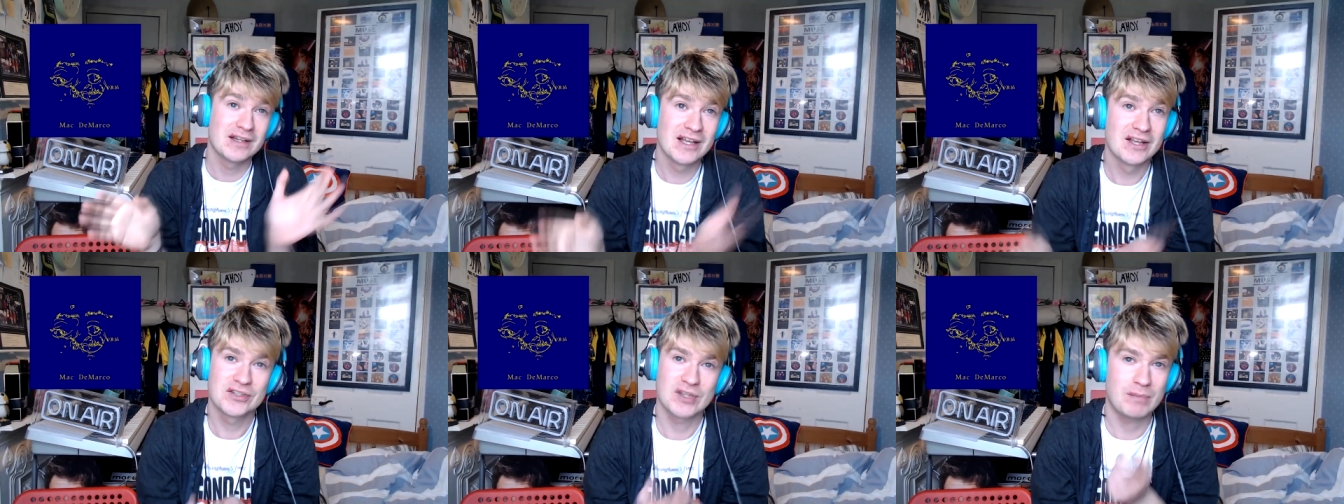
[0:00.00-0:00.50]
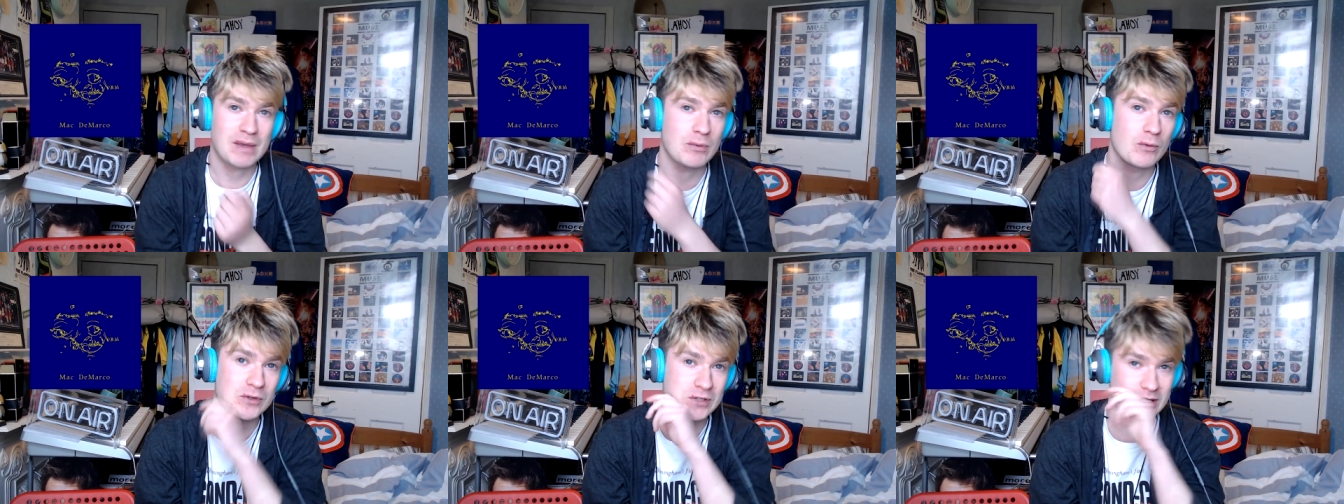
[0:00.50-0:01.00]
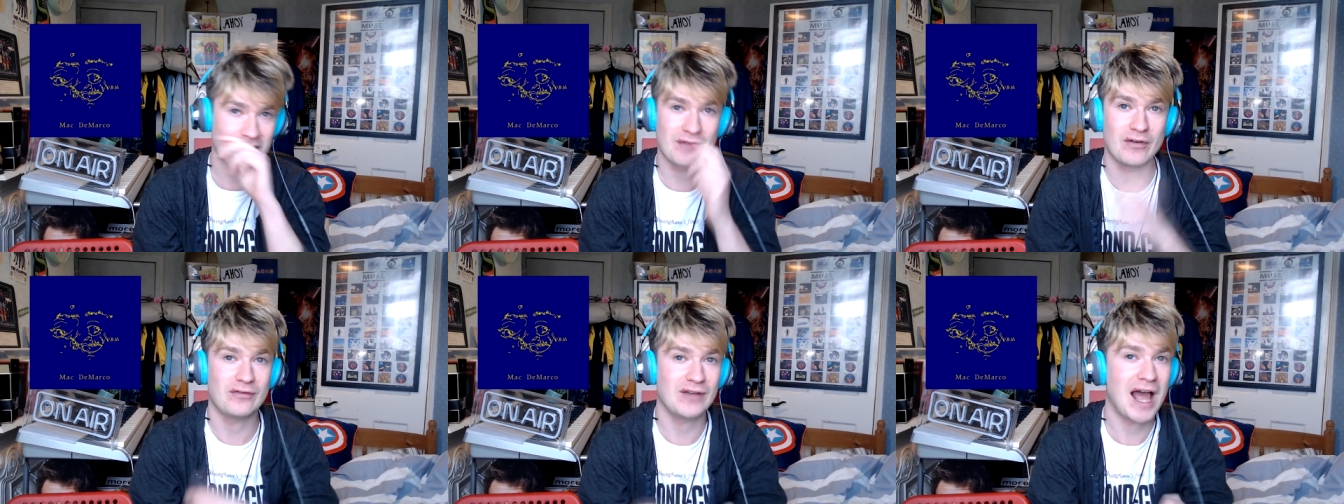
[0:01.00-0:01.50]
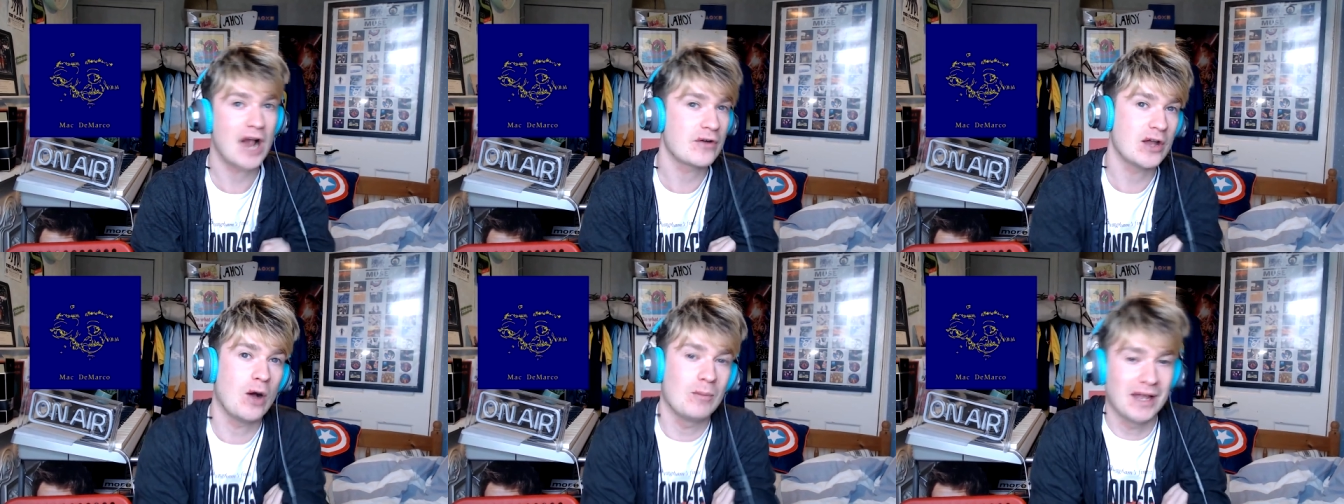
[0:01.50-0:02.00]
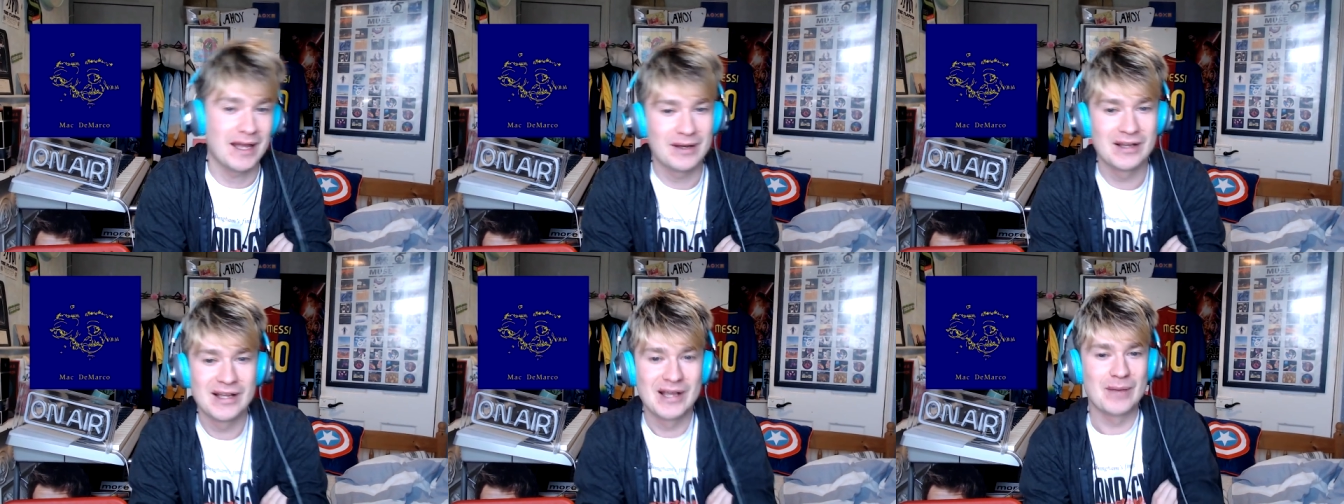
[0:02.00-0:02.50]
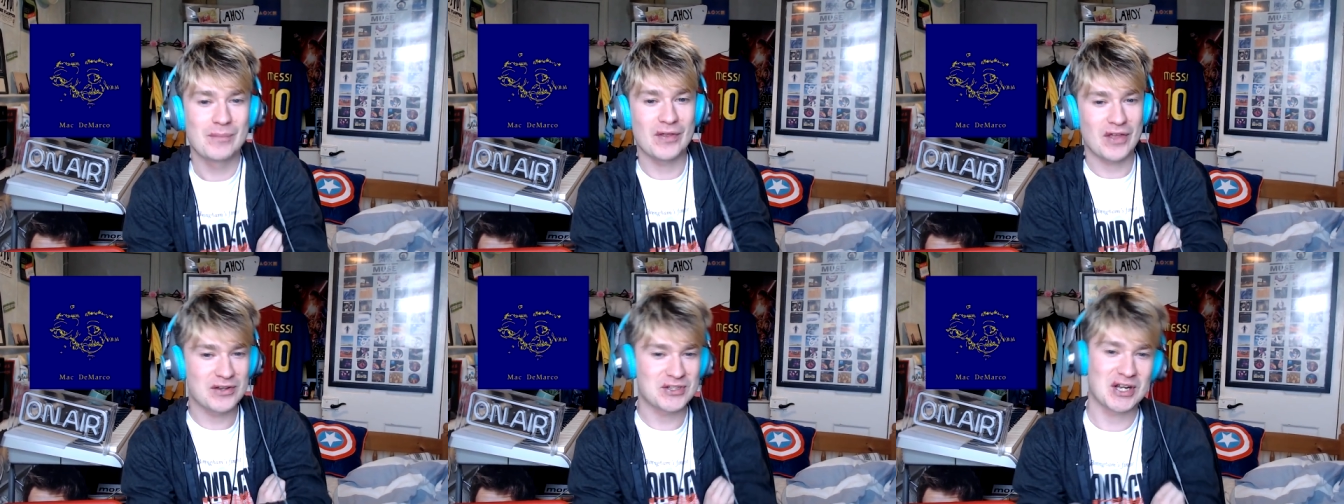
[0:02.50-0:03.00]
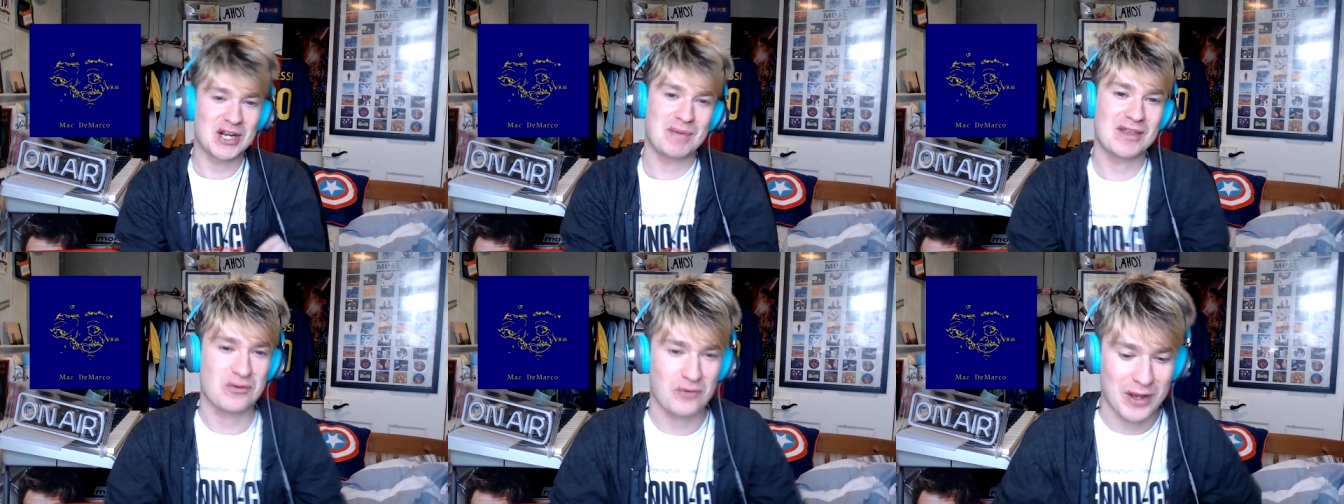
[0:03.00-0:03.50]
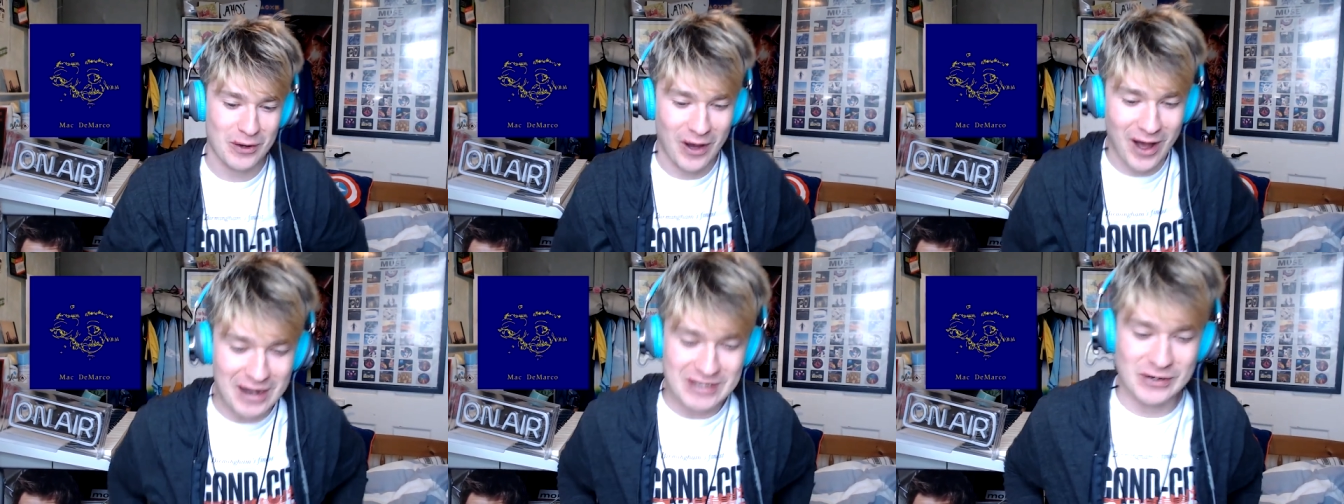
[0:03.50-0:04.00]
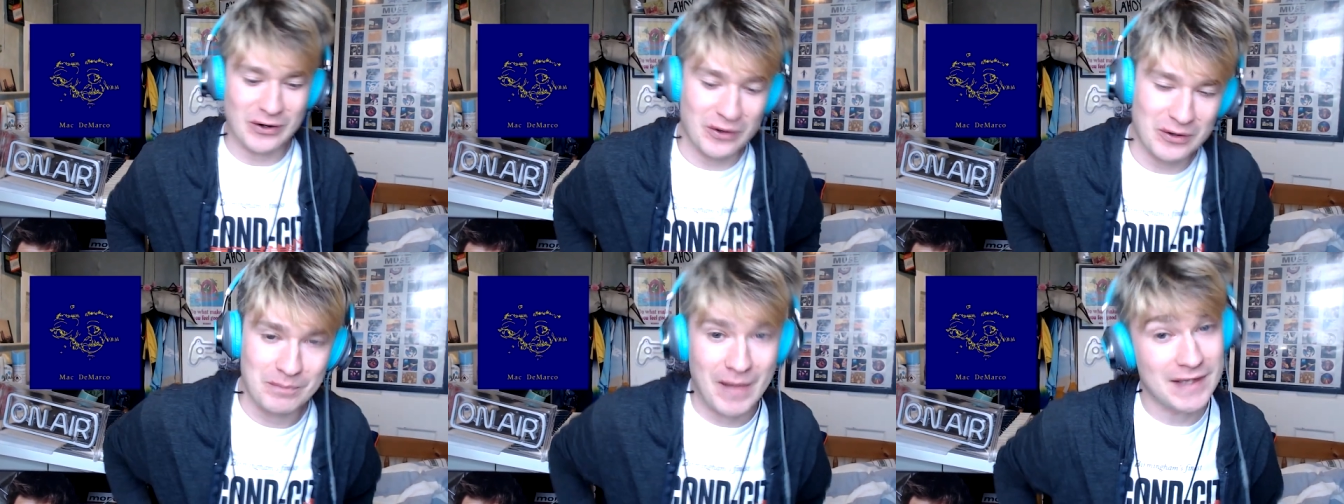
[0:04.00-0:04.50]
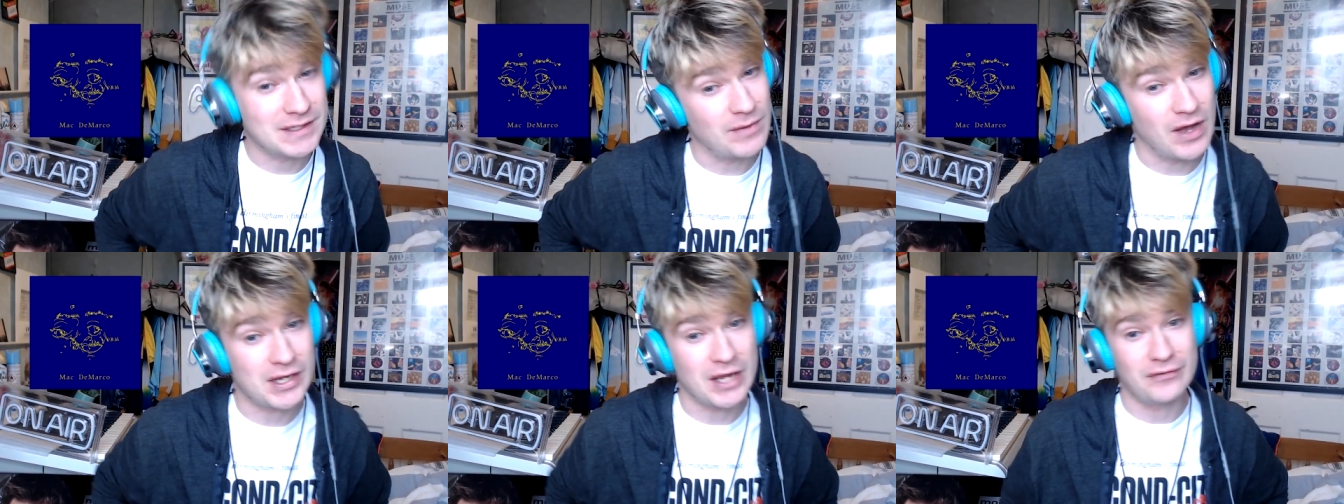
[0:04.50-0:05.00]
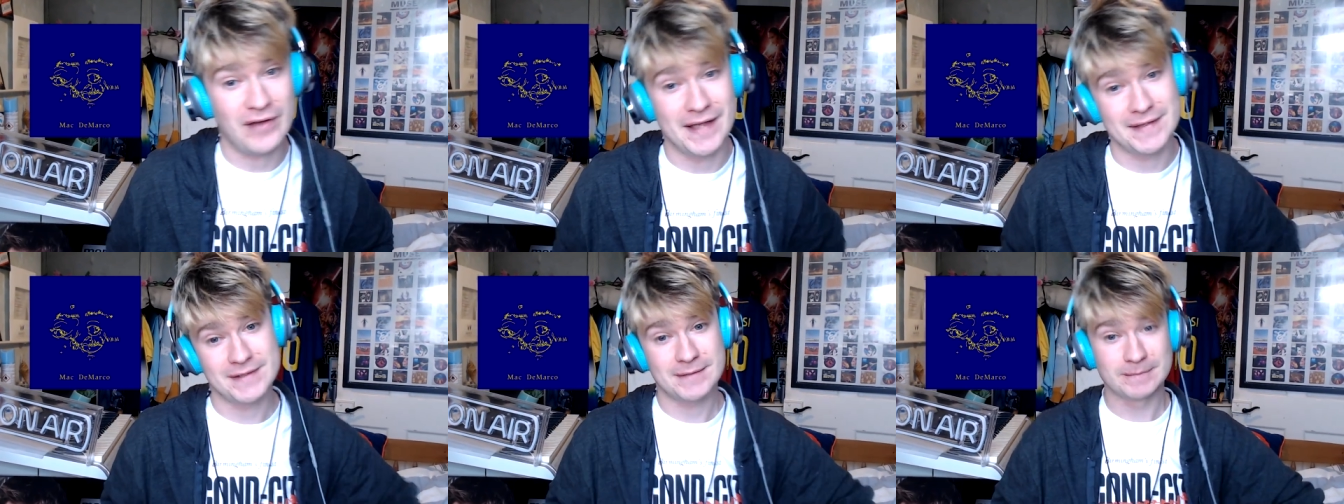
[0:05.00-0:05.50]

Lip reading: Some people would just love a floury omelette. But those are going to be the real hardcore Mac DeMarco fans.